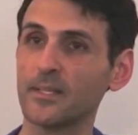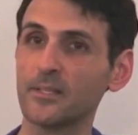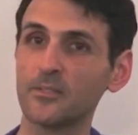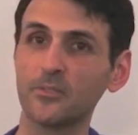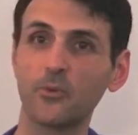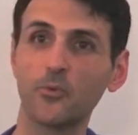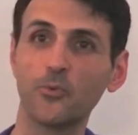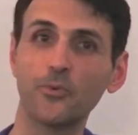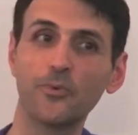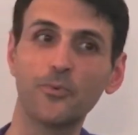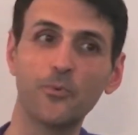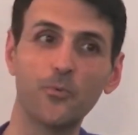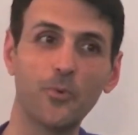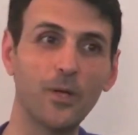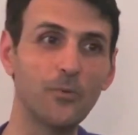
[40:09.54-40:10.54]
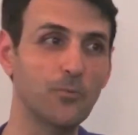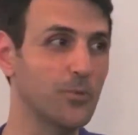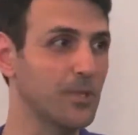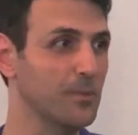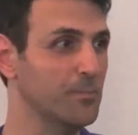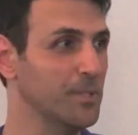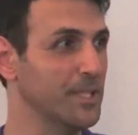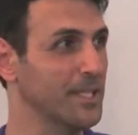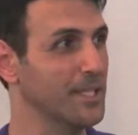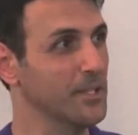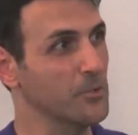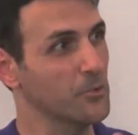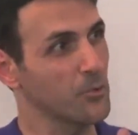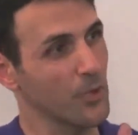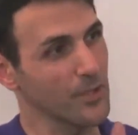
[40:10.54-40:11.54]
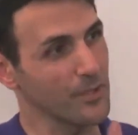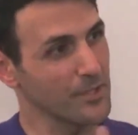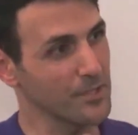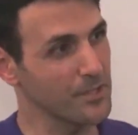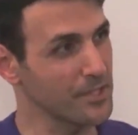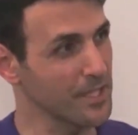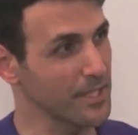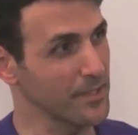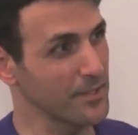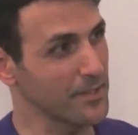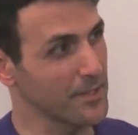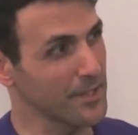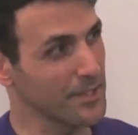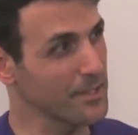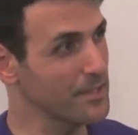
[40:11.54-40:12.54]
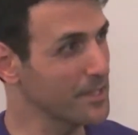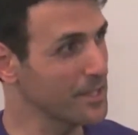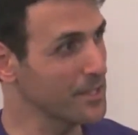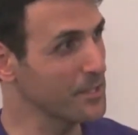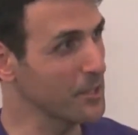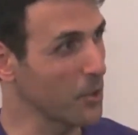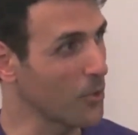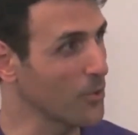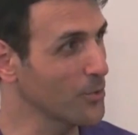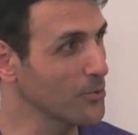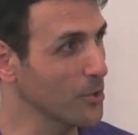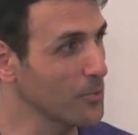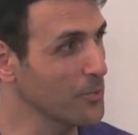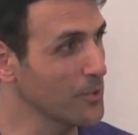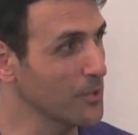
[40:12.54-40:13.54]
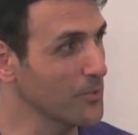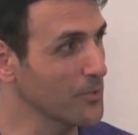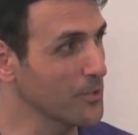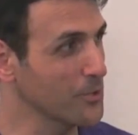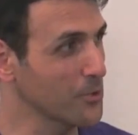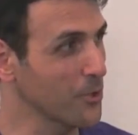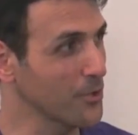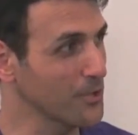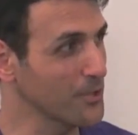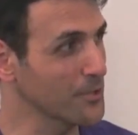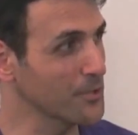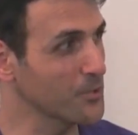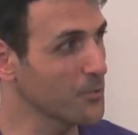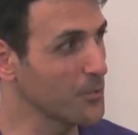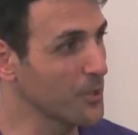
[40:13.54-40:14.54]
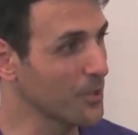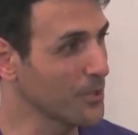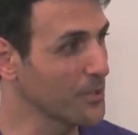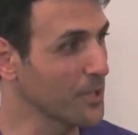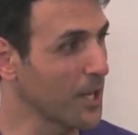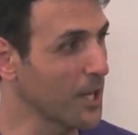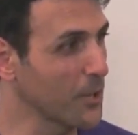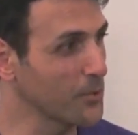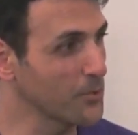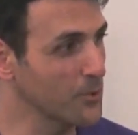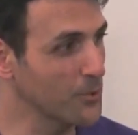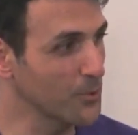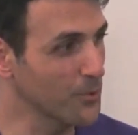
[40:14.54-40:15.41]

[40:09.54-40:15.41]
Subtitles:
so when we begin to understand the whole topic of the shoulders, we learn how